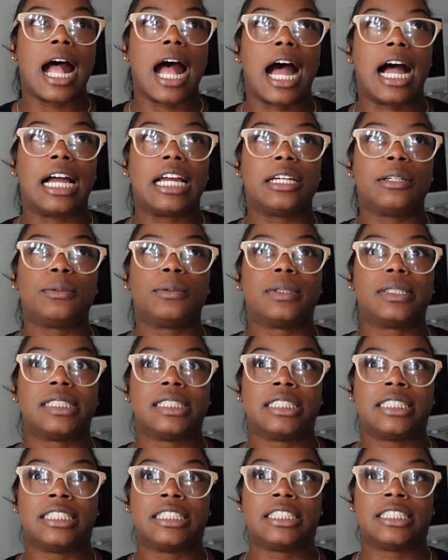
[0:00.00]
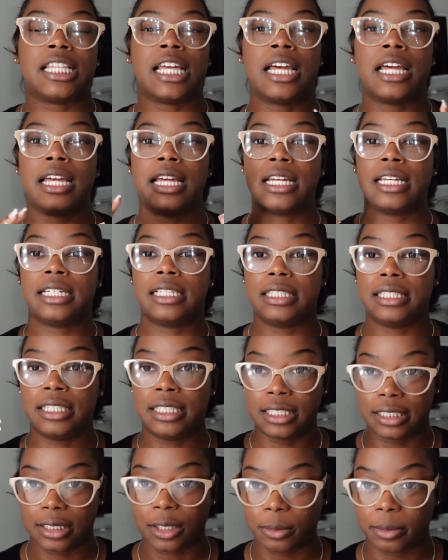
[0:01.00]
I was
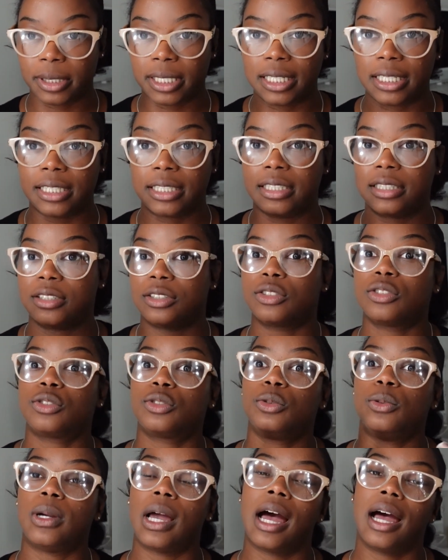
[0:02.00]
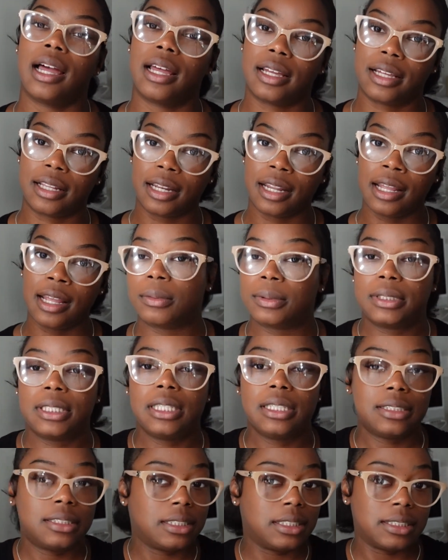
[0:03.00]
disobedient to God. I
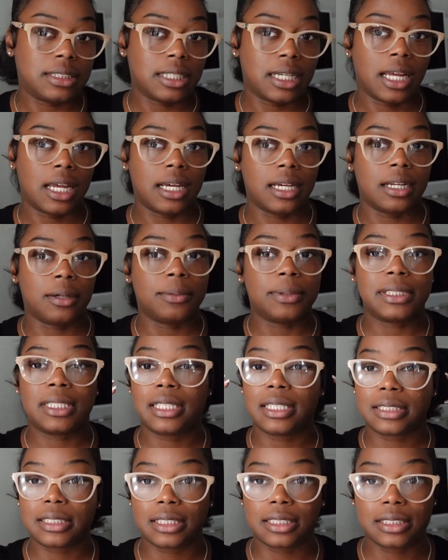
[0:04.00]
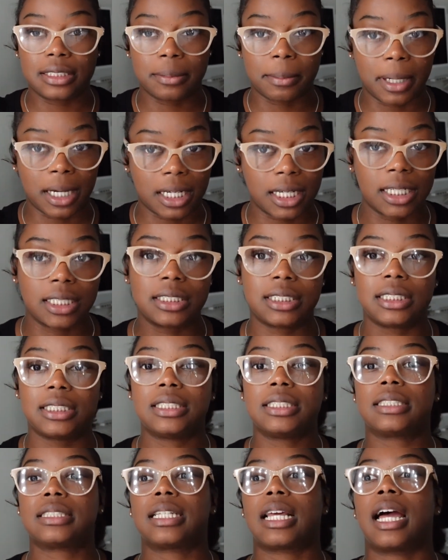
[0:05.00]
wasn't listening to God. I wasn't listening to my
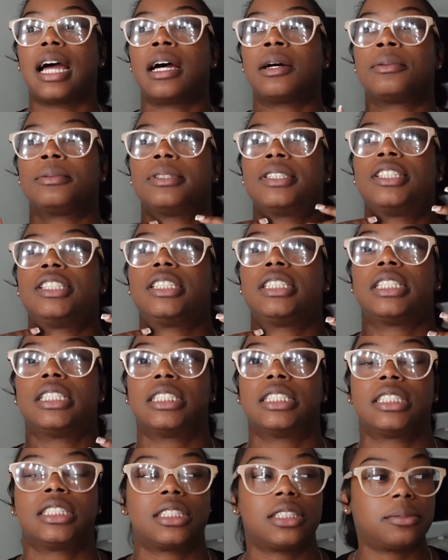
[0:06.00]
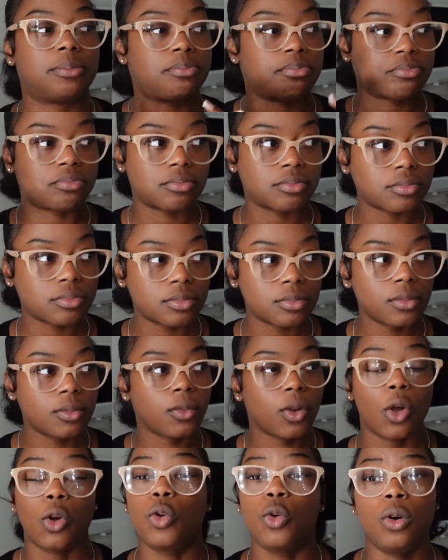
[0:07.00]
conscience. I was just
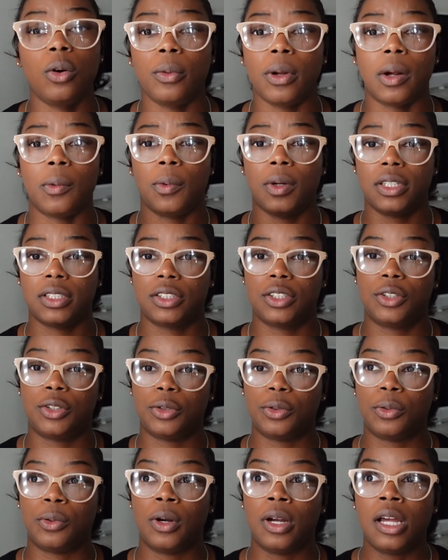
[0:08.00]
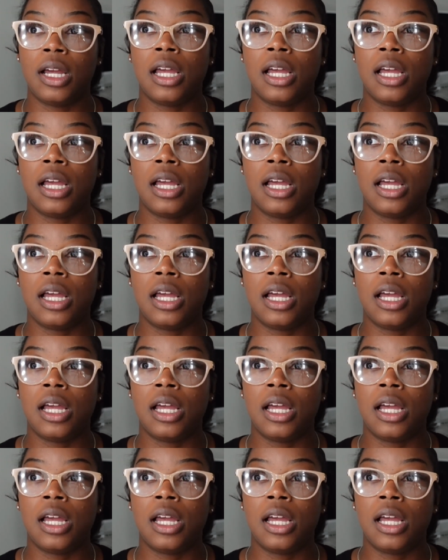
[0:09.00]
doing what I wanted to do.